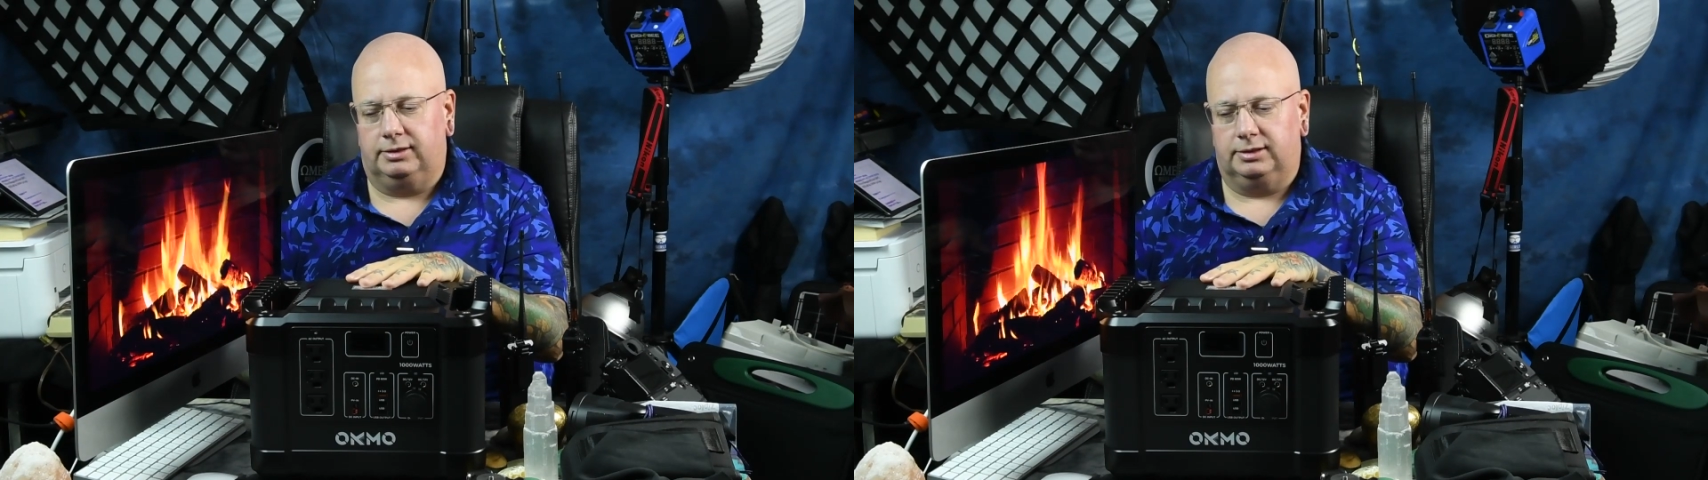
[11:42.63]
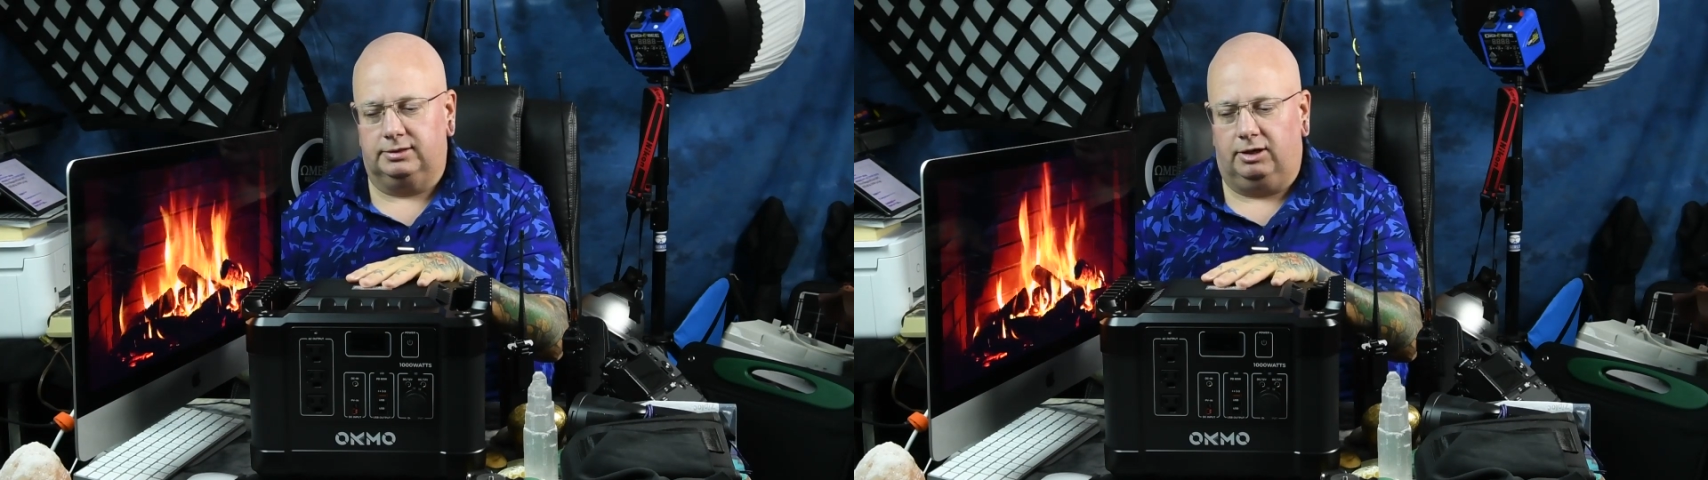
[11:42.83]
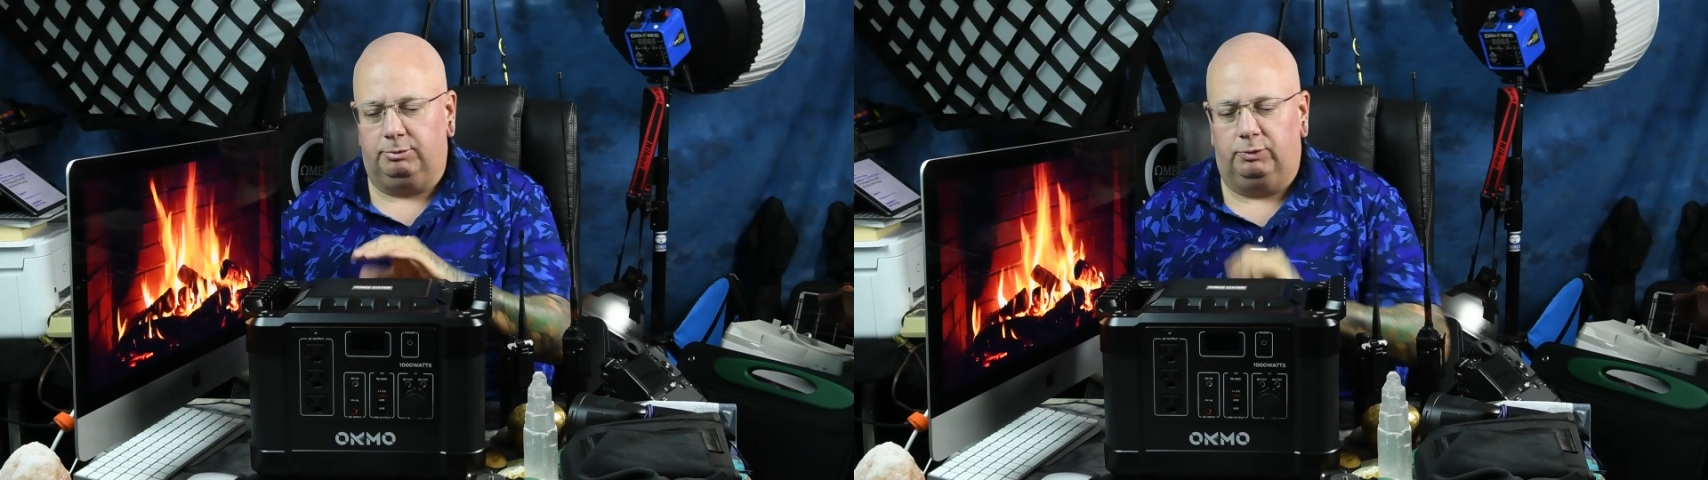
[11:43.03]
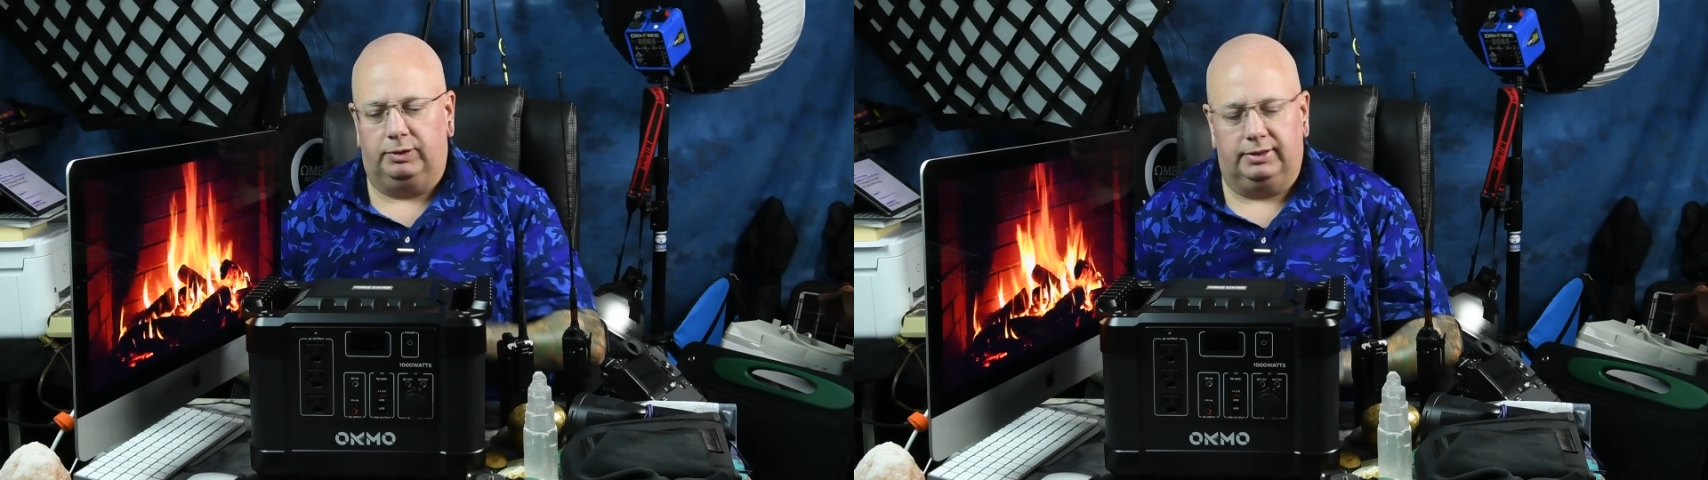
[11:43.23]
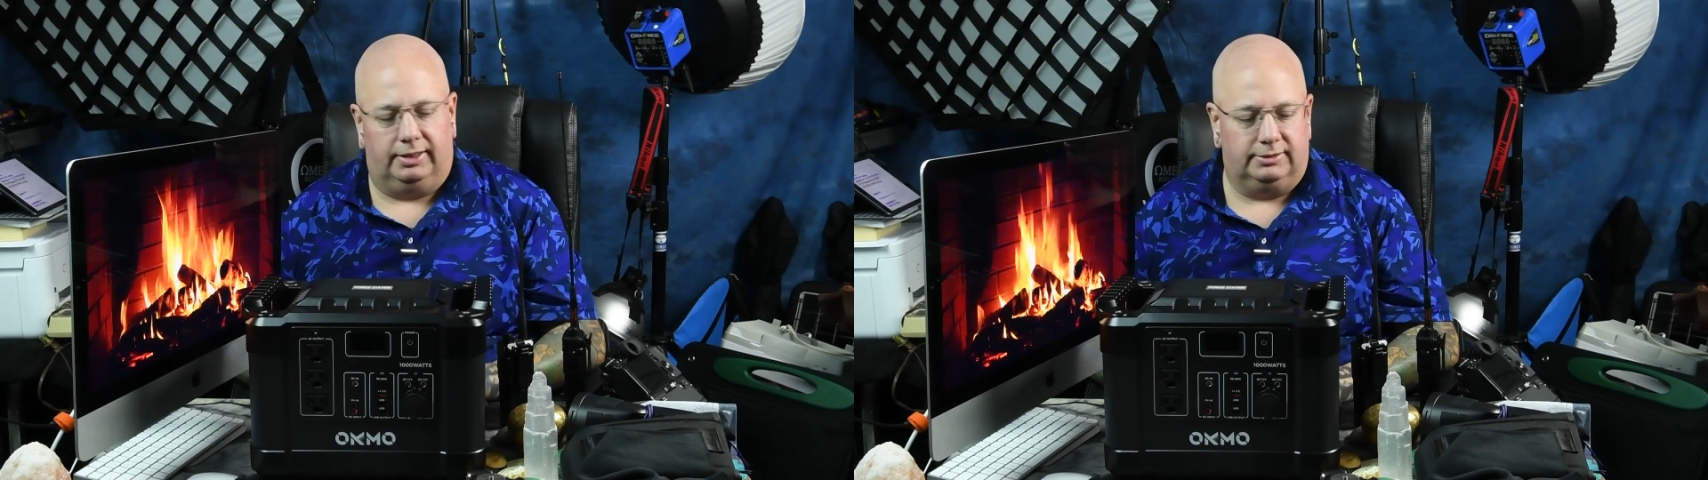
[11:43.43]
on this O K M O
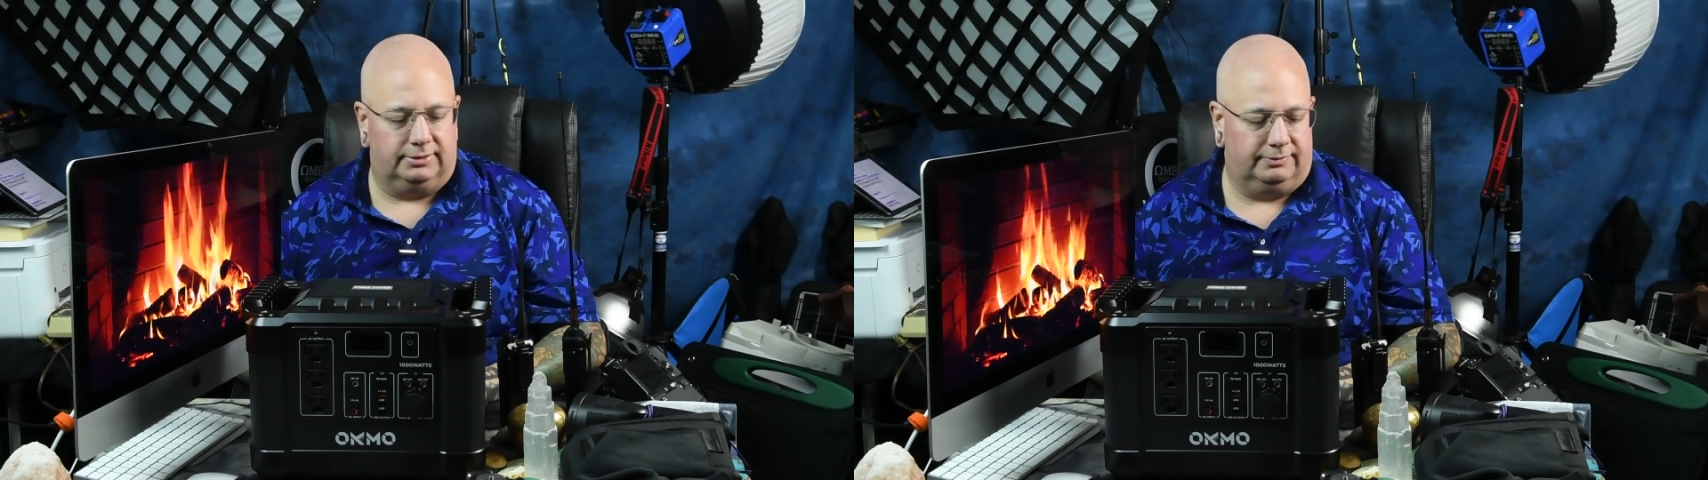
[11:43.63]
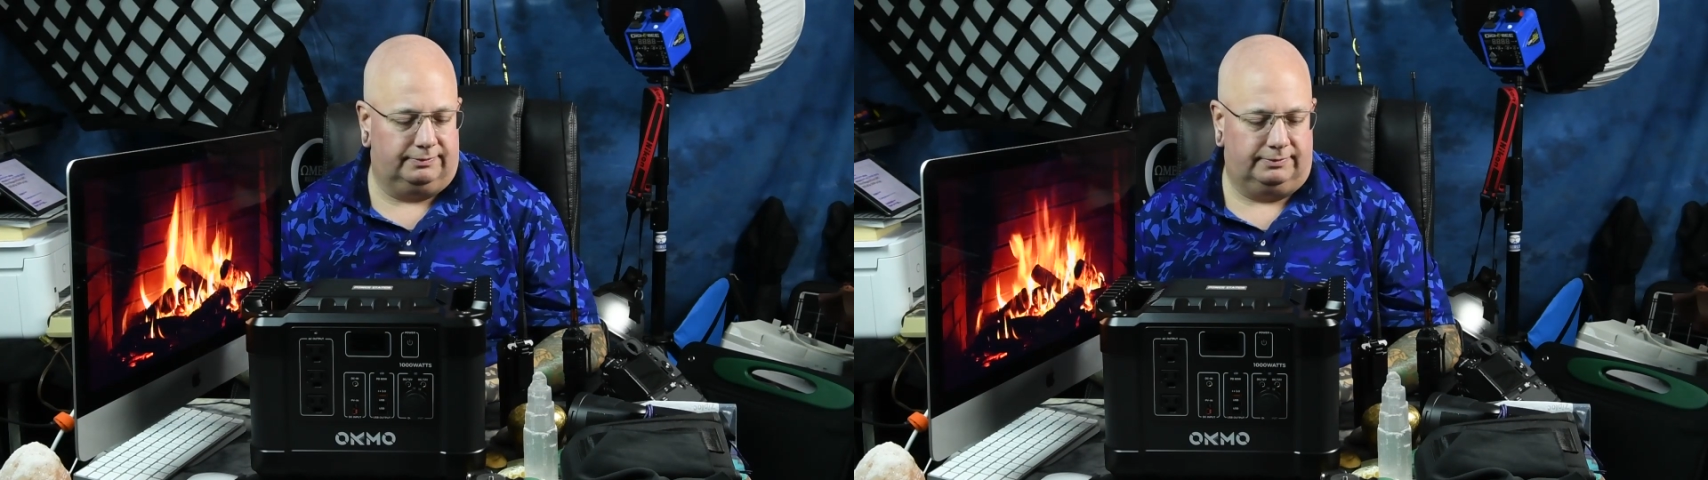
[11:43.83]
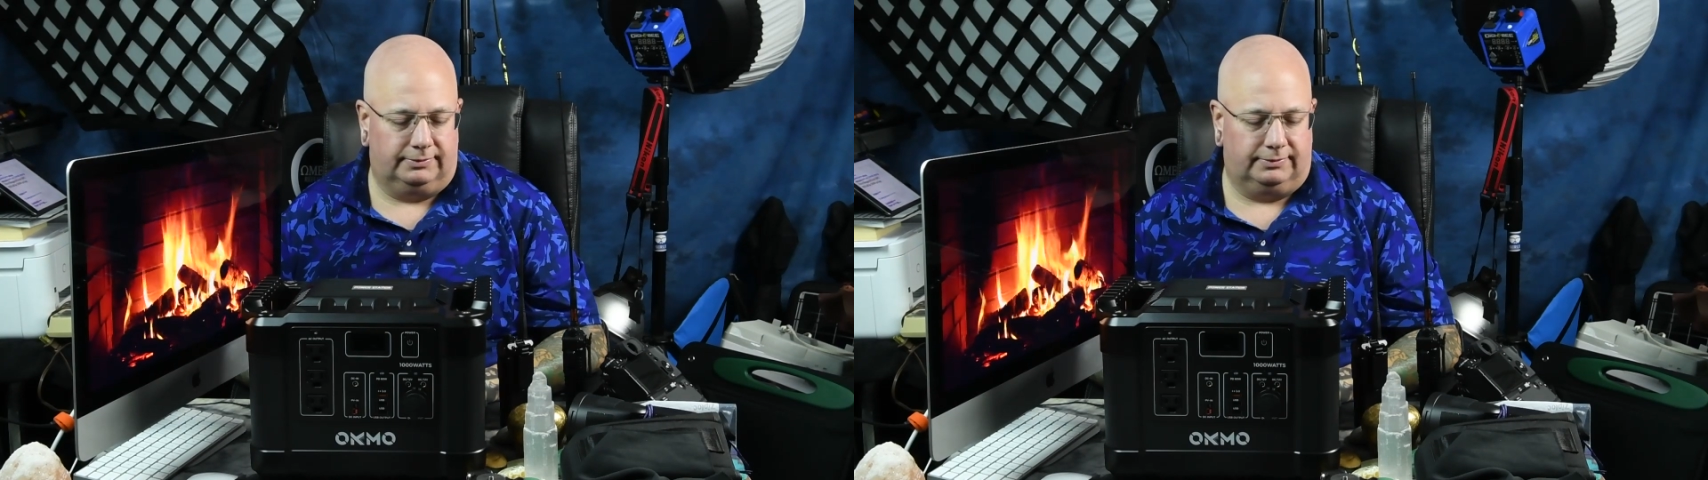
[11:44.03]
one thousand.